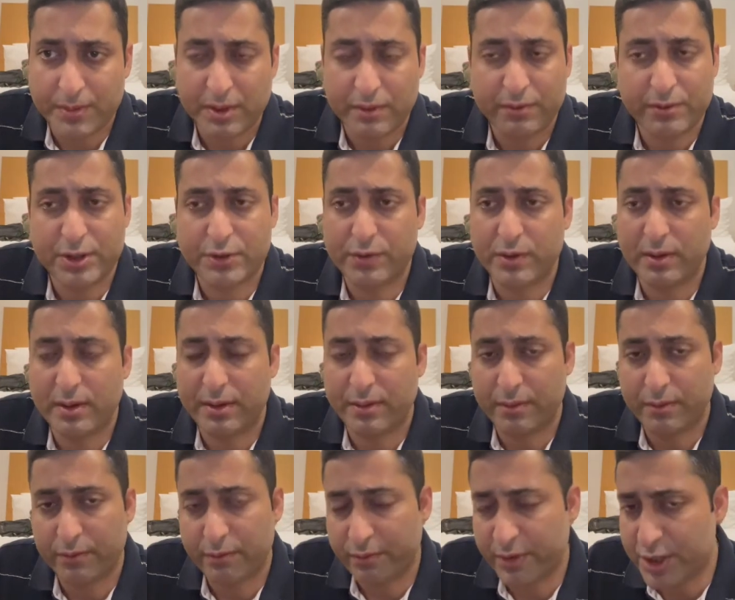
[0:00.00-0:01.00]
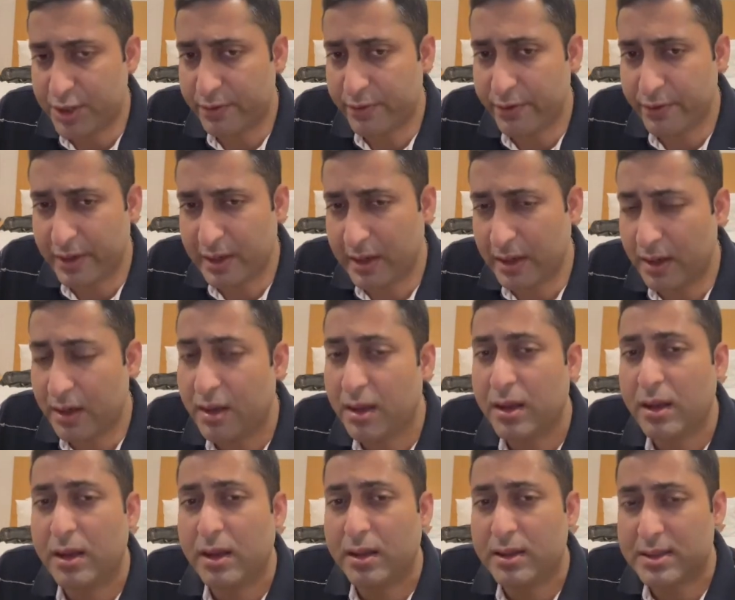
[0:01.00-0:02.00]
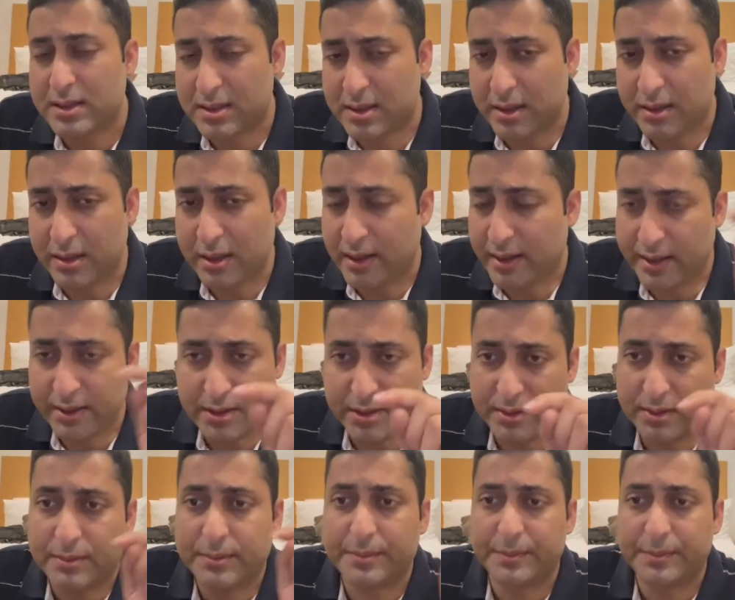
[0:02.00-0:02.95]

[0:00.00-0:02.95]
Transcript: which we will study later.